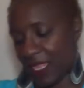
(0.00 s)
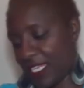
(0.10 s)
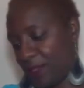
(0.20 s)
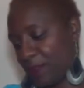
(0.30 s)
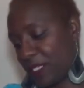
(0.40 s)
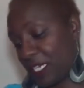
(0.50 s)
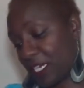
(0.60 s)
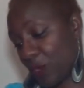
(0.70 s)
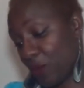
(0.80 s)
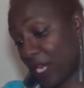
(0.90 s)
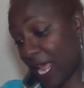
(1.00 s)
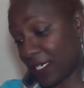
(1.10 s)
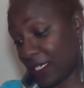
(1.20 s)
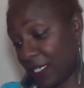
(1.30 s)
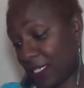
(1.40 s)
this particular one
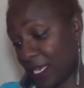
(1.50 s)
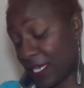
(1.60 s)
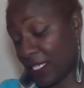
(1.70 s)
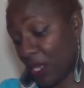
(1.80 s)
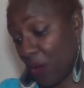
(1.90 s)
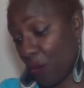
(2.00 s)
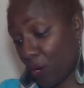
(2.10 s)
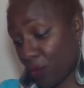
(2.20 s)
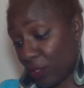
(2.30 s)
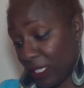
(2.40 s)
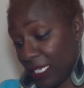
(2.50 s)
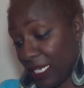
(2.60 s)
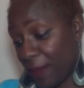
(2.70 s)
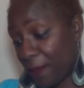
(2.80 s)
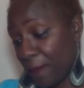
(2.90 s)
actually says
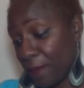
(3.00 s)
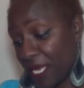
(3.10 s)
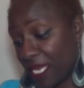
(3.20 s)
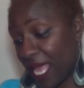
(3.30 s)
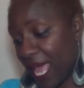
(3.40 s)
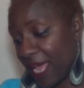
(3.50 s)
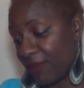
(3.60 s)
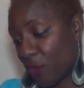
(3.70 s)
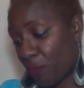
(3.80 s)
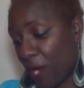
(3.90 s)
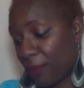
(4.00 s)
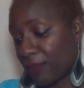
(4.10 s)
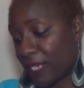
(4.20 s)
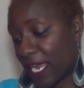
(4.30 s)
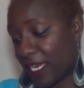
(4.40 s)
worldly Men have no
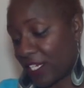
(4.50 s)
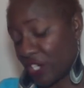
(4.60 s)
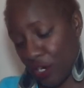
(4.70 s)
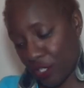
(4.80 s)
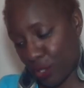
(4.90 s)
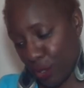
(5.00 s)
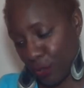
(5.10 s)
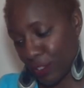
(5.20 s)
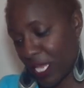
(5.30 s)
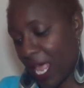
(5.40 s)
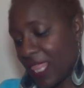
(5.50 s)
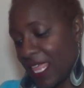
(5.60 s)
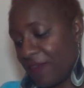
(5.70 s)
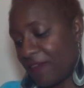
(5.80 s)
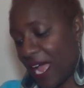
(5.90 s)
problem dating church girls.
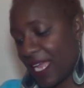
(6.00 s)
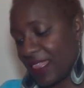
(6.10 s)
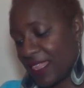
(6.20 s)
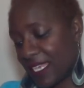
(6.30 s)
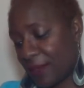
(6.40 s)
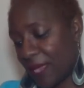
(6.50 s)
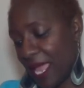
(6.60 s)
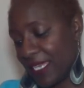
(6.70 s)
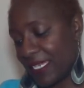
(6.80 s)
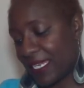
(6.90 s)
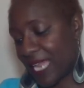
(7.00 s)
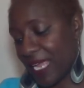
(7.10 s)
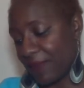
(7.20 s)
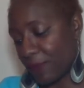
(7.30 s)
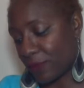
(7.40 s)
They find them a
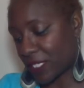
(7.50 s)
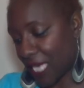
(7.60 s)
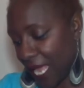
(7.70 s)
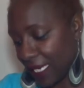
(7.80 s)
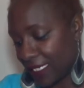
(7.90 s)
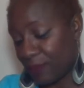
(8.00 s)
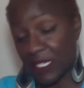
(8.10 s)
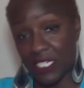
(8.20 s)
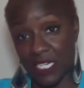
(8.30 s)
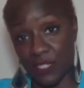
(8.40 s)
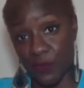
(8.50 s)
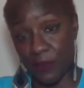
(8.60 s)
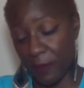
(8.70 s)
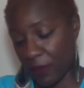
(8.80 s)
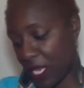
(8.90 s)
delightful challenge, but just
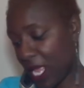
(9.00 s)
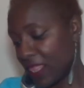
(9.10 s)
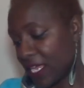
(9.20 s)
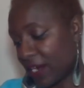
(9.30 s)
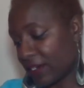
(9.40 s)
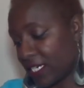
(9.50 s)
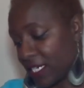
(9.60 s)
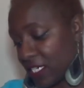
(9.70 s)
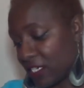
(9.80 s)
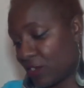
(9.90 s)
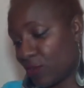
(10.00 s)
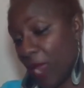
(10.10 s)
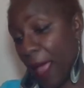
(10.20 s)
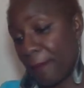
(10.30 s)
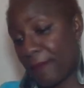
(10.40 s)
remember their intentions do
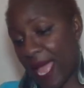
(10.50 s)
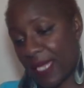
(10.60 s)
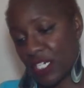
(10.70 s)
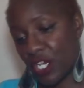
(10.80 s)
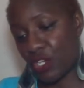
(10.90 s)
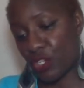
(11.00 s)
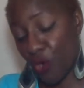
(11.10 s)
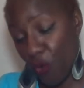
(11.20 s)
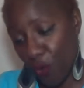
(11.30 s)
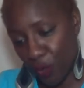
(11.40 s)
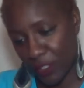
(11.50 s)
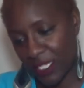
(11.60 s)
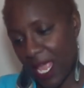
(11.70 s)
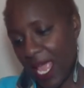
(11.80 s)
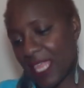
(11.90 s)
not match
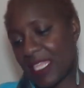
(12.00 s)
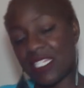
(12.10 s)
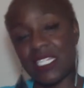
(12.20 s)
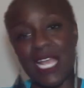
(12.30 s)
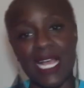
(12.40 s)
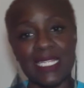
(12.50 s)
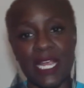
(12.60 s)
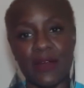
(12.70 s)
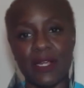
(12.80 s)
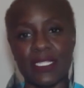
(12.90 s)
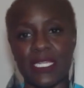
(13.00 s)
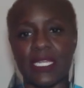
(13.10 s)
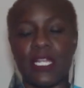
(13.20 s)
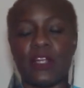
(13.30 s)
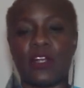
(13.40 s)
yours. And then she has areas
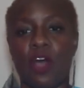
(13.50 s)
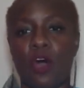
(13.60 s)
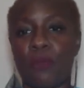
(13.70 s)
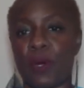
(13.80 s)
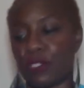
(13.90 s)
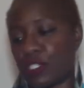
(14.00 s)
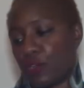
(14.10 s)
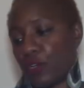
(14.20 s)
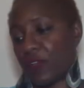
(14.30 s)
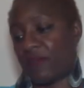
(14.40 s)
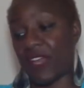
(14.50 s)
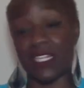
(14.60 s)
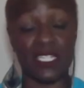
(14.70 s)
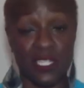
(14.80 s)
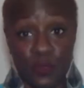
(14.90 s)
in here called personal
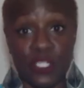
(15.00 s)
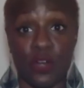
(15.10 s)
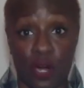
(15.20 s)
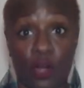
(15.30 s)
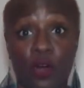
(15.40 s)
confessions, which are her